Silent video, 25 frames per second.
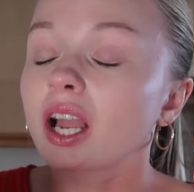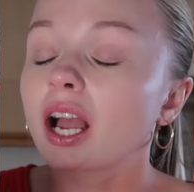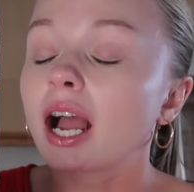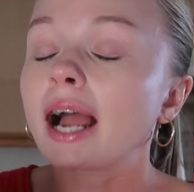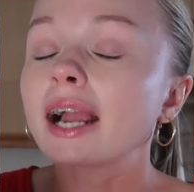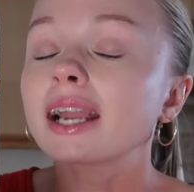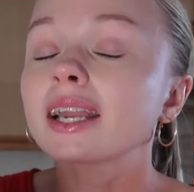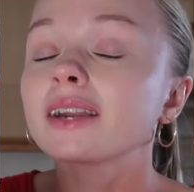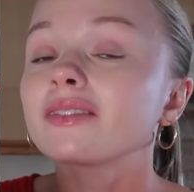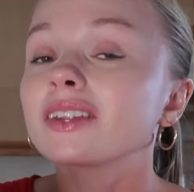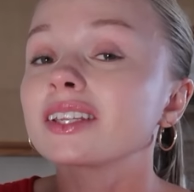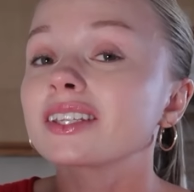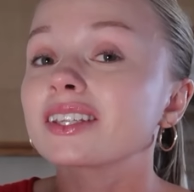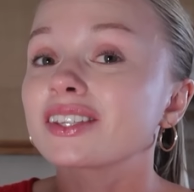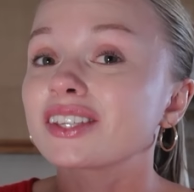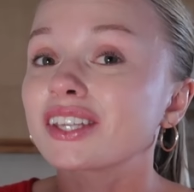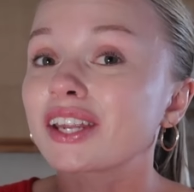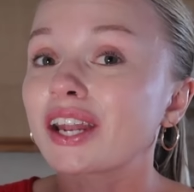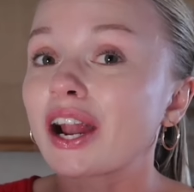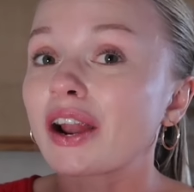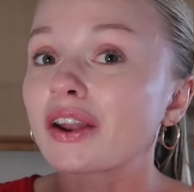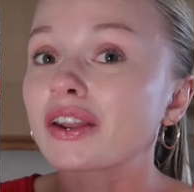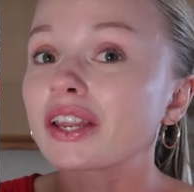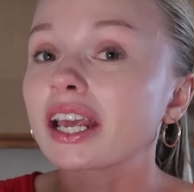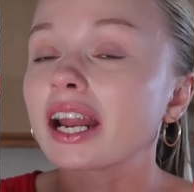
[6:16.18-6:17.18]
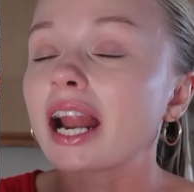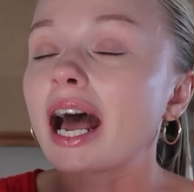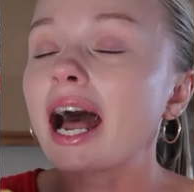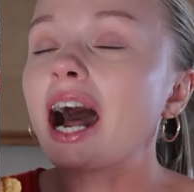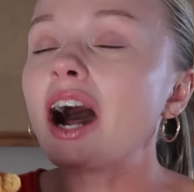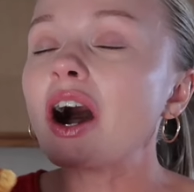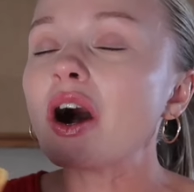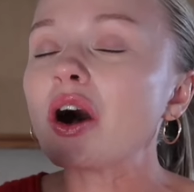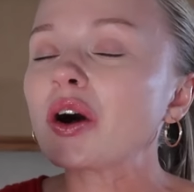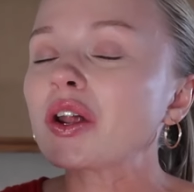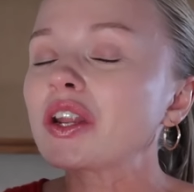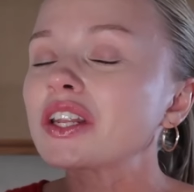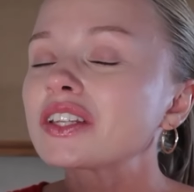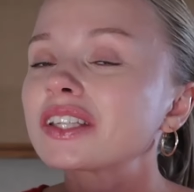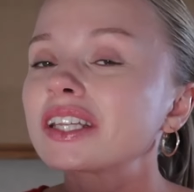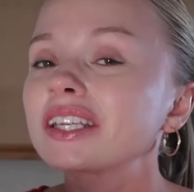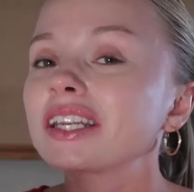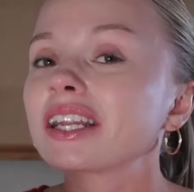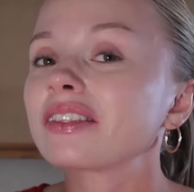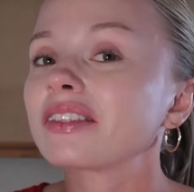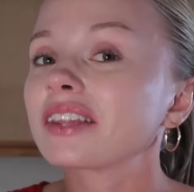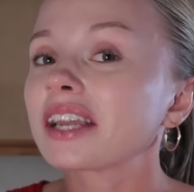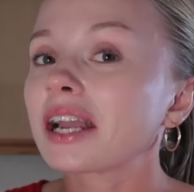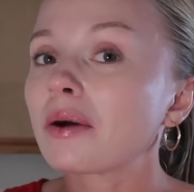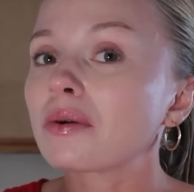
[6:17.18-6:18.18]
I give this a 10 out of 10. I honestly
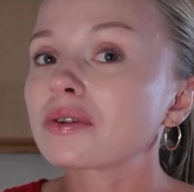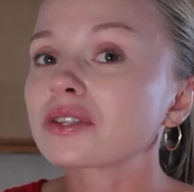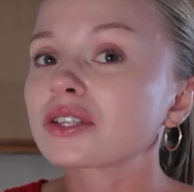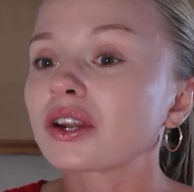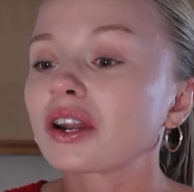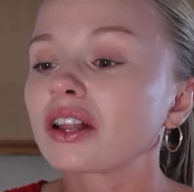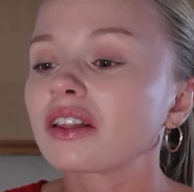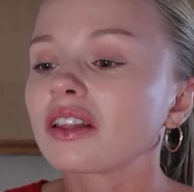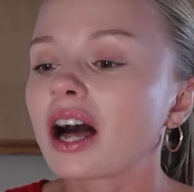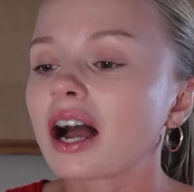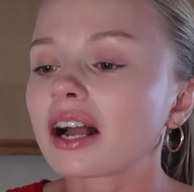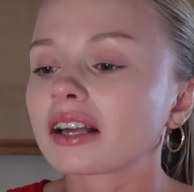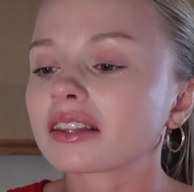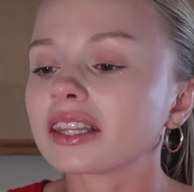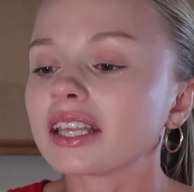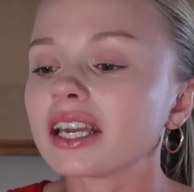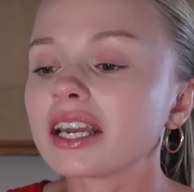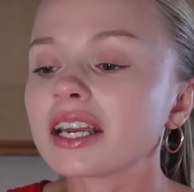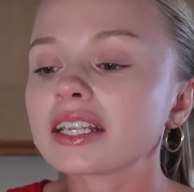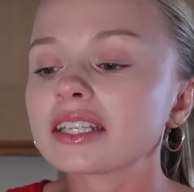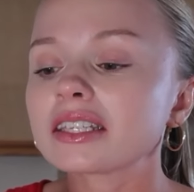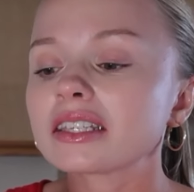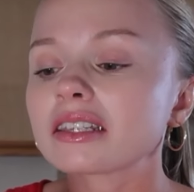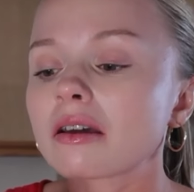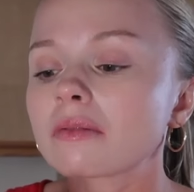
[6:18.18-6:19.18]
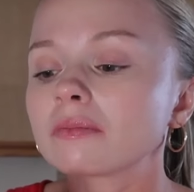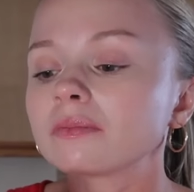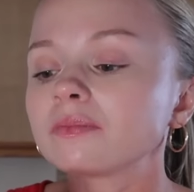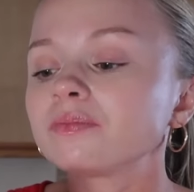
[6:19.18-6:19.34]
didn't think I was gonna like this.